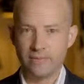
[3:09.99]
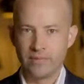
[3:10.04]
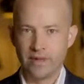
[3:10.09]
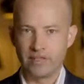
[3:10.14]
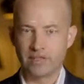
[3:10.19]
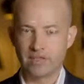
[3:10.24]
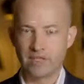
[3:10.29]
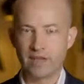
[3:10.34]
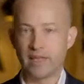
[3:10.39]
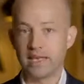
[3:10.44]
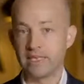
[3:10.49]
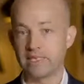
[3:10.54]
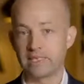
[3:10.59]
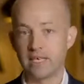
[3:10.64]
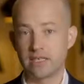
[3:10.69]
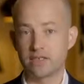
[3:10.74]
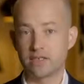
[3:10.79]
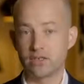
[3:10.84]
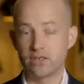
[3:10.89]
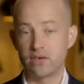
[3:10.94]
And so they
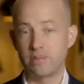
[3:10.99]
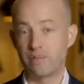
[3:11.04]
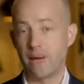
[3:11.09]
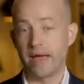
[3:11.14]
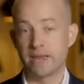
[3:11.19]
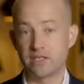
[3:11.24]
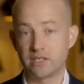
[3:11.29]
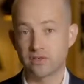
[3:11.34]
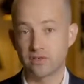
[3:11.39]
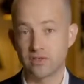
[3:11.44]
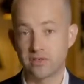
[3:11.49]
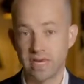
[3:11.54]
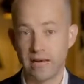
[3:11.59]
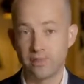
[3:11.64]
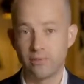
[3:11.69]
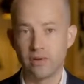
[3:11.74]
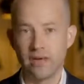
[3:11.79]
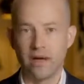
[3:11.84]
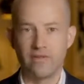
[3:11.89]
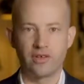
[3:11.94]
said to banks, for
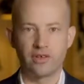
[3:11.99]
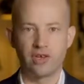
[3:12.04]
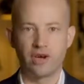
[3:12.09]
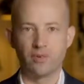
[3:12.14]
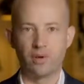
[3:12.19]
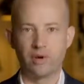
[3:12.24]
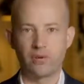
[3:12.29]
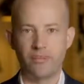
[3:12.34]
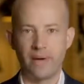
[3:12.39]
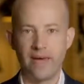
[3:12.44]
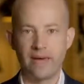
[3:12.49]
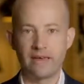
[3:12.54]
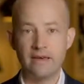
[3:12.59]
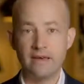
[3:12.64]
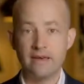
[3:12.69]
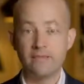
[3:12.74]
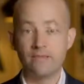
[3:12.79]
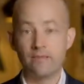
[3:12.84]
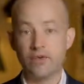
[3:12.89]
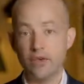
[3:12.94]
example, like the Commonwealth Bank,
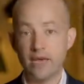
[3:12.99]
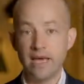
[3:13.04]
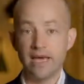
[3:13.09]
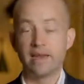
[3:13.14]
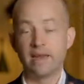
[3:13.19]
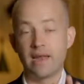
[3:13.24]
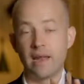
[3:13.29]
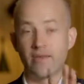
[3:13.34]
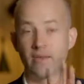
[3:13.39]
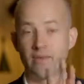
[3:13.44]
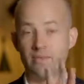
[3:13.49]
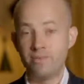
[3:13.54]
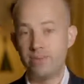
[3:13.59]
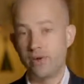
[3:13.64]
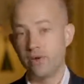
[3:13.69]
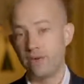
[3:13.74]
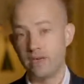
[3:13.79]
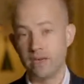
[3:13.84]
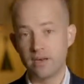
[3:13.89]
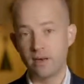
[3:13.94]
you need another $1
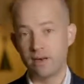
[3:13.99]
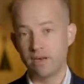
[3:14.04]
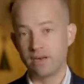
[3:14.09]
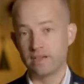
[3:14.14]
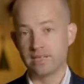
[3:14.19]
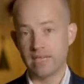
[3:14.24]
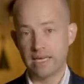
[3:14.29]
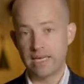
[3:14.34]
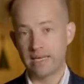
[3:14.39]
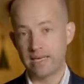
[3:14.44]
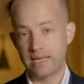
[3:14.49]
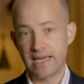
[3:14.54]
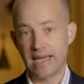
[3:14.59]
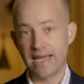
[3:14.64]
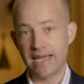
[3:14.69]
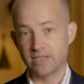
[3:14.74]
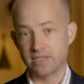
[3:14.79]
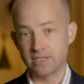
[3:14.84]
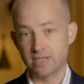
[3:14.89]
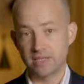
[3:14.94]
billion in
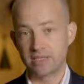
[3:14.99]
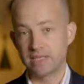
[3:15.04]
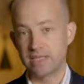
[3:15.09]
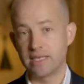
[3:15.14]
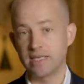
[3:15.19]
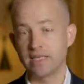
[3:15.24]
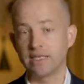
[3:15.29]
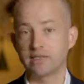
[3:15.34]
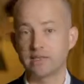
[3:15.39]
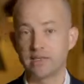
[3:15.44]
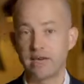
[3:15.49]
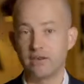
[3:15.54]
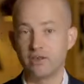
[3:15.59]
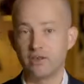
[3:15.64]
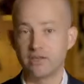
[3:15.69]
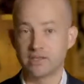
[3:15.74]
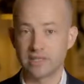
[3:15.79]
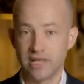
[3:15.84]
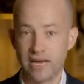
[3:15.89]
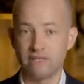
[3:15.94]
cash sitting inside of
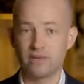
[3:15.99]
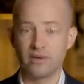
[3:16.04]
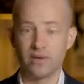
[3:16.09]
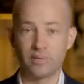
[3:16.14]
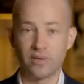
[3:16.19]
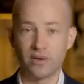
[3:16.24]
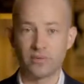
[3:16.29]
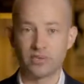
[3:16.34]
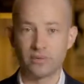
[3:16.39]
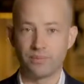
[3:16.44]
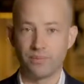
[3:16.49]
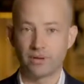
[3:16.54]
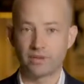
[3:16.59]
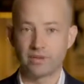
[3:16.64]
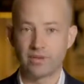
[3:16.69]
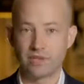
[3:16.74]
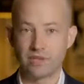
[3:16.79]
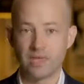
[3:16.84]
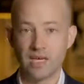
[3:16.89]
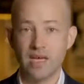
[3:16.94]
your safety deposit
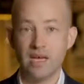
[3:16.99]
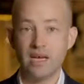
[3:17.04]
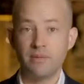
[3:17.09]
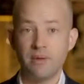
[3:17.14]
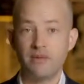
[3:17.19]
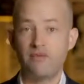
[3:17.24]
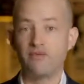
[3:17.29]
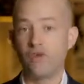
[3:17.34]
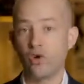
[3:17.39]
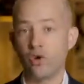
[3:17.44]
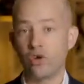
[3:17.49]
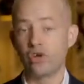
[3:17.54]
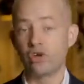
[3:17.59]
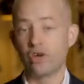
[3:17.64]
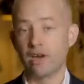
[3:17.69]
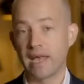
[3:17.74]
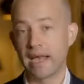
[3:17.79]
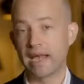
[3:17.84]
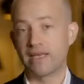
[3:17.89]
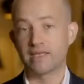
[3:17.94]
boxes before you're
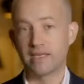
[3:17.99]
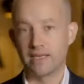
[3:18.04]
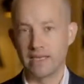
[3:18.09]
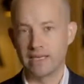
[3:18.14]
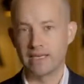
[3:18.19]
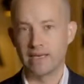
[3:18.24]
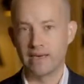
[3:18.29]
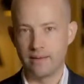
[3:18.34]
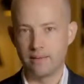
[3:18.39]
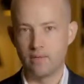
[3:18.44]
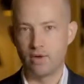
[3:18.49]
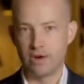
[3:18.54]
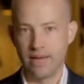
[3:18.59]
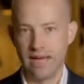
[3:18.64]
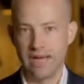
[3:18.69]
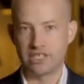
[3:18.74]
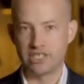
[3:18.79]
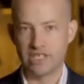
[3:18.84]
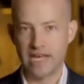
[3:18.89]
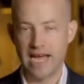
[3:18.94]
allowed to lend any more
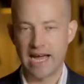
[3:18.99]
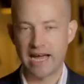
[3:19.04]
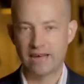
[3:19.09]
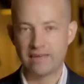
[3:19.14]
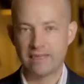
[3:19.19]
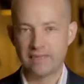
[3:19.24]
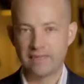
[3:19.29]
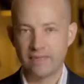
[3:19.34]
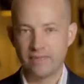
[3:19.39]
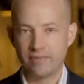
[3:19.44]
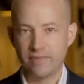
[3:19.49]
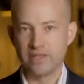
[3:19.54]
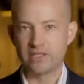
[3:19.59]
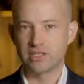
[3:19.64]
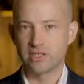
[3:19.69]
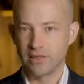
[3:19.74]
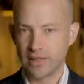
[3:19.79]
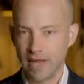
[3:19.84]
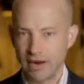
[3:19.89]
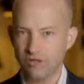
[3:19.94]
cash out. And
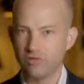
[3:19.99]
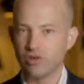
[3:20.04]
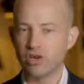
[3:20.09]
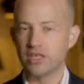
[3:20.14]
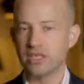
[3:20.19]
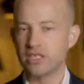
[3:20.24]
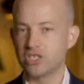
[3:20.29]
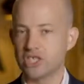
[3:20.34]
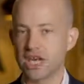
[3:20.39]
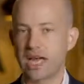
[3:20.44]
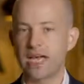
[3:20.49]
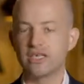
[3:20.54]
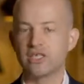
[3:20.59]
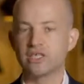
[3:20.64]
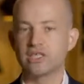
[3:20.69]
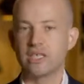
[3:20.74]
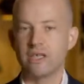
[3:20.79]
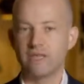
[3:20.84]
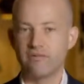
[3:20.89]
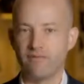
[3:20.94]
so that really
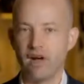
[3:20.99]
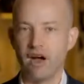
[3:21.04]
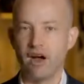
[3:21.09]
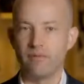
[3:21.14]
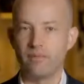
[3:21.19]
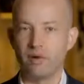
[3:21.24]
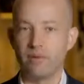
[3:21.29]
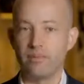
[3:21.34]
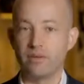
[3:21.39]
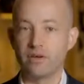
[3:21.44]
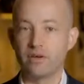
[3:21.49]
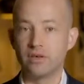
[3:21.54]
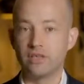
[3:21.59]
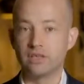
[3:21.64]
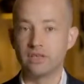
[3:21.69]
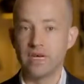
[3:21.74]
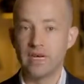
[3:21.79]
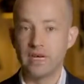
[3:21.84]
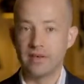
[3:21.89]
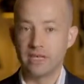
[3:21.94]
changed the environment
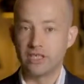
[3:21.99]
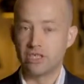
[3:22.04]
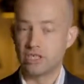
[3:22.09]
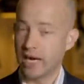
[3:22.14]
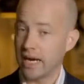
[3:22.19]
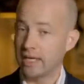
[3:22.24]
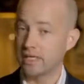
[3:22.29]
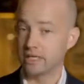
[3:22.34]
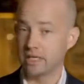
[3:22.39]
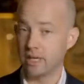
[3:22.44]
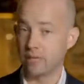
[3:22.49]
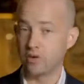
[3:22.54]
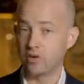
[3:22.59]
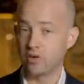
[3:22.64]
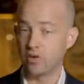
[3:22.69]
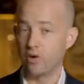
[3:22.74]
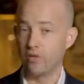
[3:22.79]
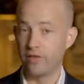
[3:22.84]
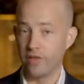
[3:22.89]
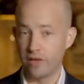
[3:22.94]
because they changed something
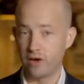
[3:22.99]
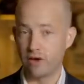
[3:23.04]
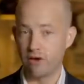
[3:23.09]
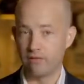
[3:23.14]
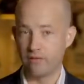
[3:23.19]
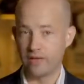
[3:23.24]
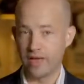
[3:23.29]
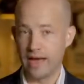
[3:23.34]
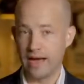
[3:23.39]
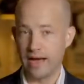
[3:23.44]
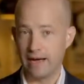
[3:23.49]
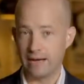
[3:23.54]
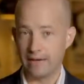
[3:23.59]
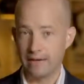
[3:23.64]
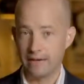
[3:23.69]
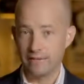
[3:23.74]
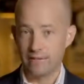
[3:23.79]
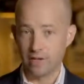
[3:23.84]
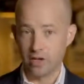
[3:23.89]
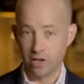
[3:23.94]
called the LVR,
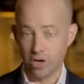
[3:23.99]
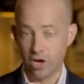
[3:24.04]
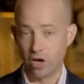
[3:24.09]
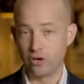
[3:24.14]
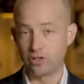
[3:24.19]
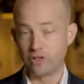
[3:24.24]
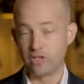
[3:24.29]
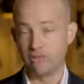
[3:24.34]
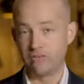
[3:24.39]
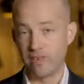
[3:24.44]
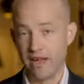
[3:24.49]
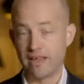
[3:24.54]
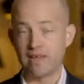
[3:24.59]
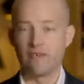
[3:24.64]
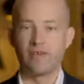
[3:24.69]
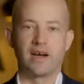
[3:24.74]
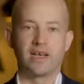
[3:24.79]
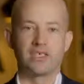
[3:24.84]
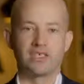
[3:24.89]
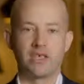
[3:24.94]
the loan to
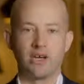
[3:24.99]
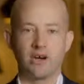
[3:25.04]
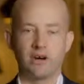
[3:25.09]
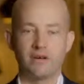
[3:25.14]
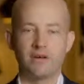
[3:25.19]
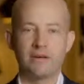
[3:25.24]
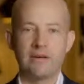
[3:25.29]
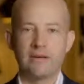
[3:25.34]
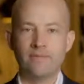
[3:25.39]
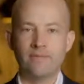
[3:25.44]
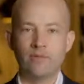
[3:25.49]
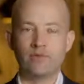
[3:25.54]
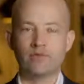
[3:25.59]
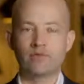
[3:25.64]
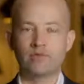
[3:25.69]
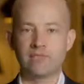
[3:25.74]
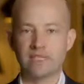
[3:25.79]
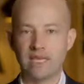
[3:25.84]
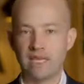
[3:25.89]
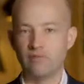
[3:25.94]
value ratio, which
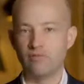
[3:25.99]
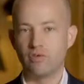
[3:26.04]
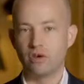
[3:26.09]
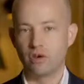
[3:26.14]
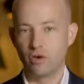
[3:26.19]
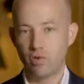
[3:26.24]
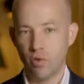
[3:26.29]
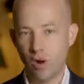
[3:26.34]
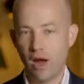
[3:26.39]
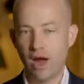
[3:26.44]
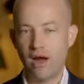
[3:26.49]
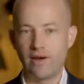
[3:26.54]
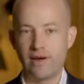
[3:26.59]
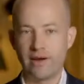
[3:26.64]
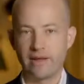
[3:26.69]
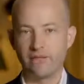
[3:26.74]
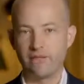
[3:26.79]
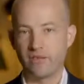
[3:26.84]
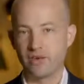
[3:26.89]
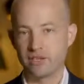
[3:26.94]
was then
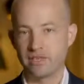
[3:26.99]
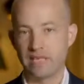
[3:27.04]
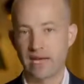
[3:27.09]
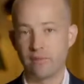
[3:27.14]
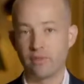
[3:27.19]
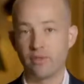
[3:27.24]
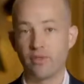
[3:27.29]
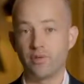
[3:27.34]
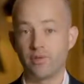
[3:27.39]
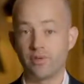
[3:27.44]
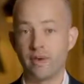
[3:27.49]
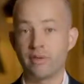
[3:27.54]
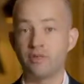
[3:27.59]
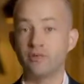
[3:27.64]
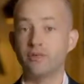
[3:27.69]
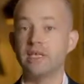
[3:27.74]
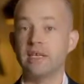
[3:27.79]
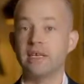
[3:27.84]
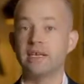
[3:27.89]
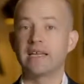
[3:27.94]
requiring, for example, that
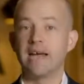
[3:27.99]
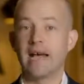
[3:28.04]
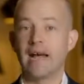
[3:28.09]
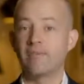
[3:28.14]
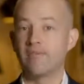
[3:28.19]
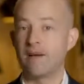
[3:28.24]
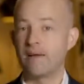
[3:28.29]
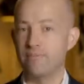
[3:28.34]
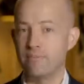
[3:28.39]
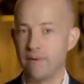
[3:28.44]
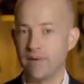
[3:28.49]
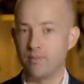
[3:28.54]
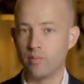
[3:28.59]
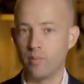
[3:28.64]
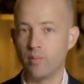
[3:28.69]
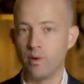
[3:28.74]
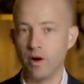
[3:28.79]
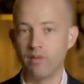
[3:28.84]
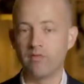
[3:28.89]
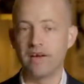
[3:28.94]
people needed to have a
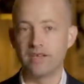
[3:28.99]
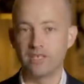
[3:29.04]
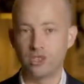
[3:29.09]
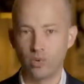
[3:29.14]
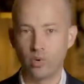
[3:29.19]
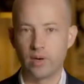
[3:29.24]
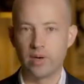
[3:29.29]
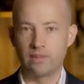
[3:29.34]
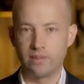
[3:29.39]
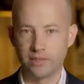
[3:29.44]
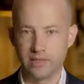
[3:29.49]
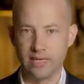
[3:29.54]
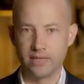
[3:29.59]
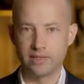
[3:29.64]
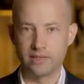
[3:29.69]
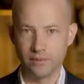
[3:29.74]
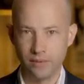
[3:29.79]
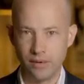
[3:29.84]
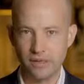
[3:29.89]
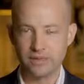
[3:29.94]
minimum of a 20%
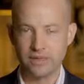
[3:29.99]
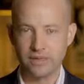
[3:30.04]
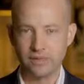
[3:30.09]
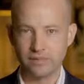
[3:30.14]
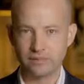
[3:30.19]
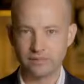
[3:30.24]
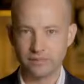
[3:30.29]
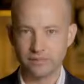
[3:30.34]
deposit.